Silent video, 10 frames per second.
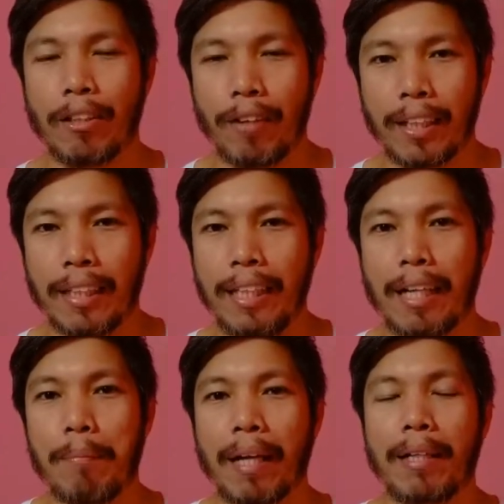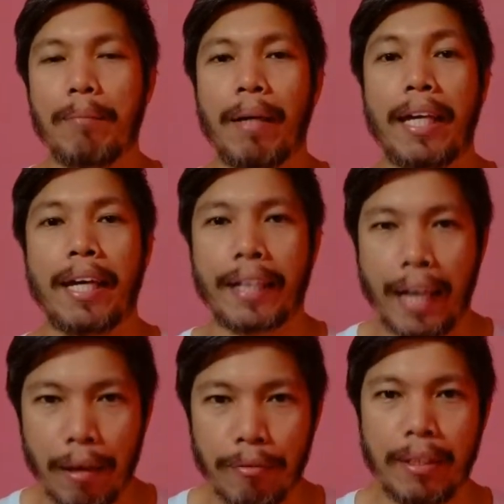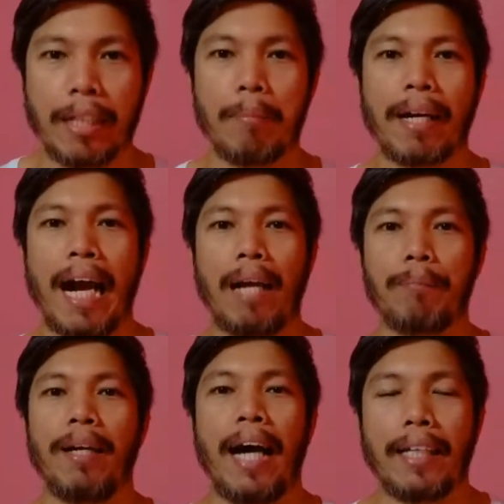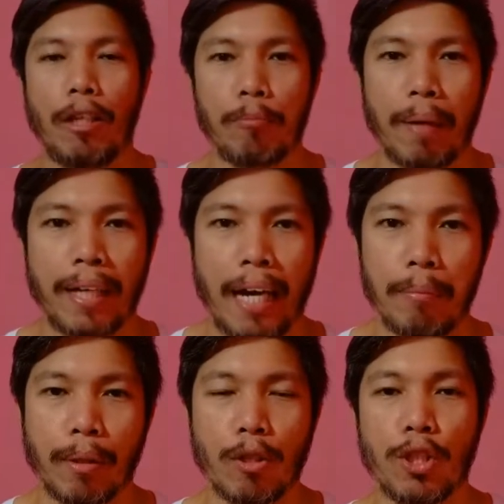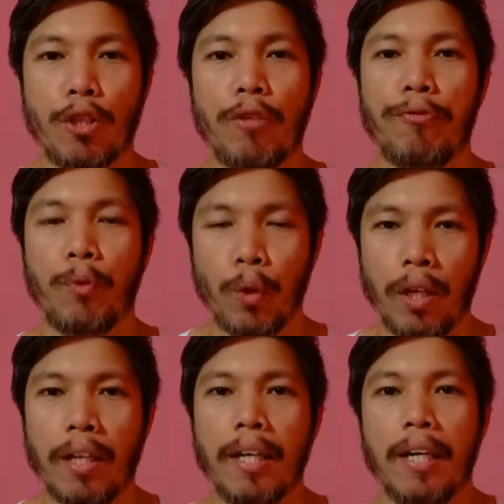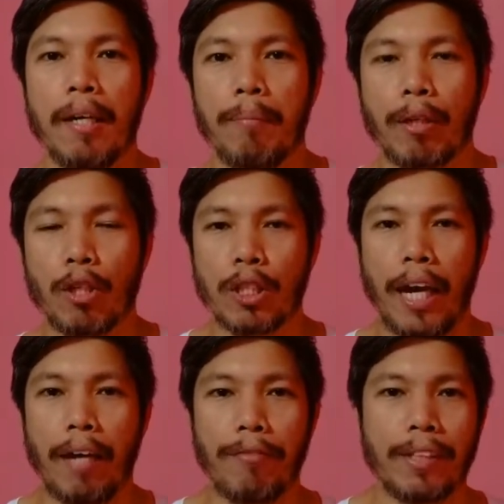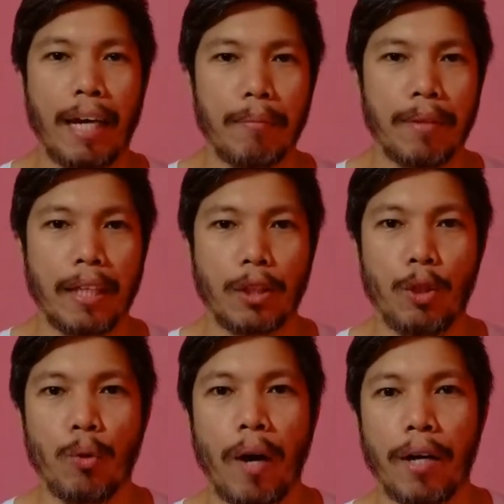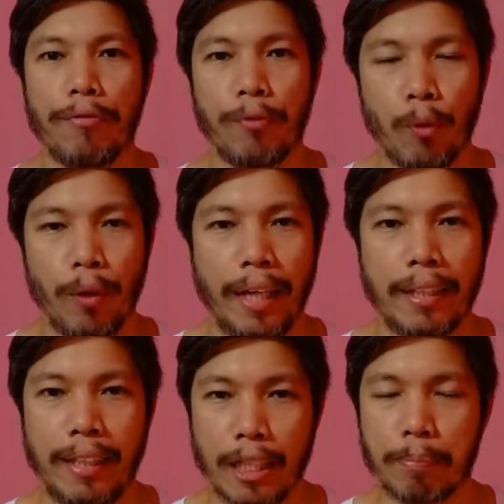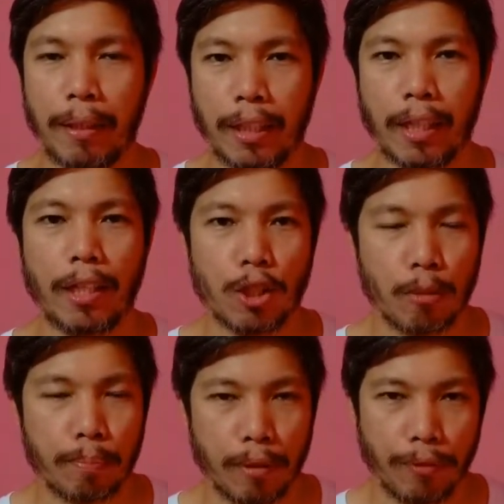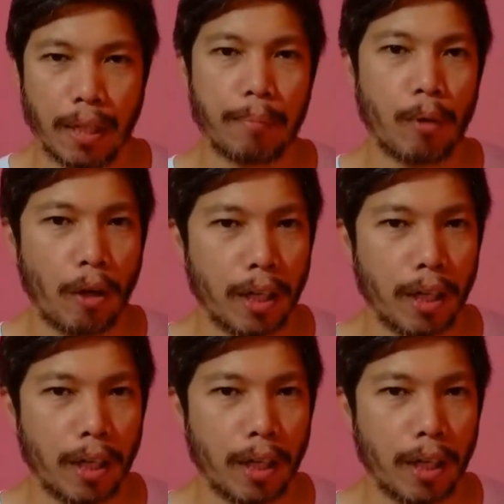correct? Hindi ka magki-crave, hindi ka maghahanap ng kahit anong pagkain because you're full. Because every time that you are full, and this particular superfood that I'm talking